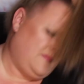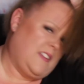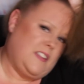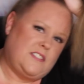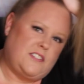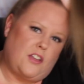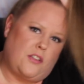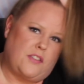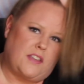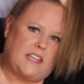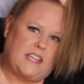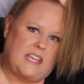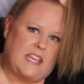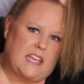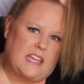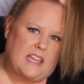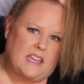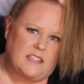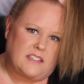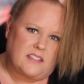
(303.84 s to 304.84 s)
So the
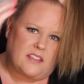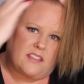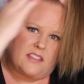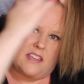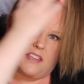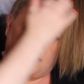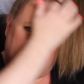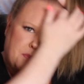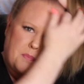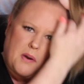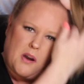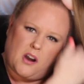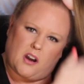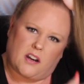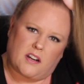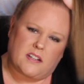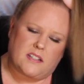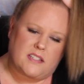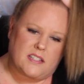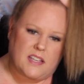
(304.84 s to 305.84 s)
key to this
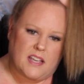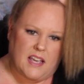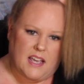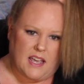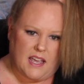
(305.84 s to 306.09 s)
part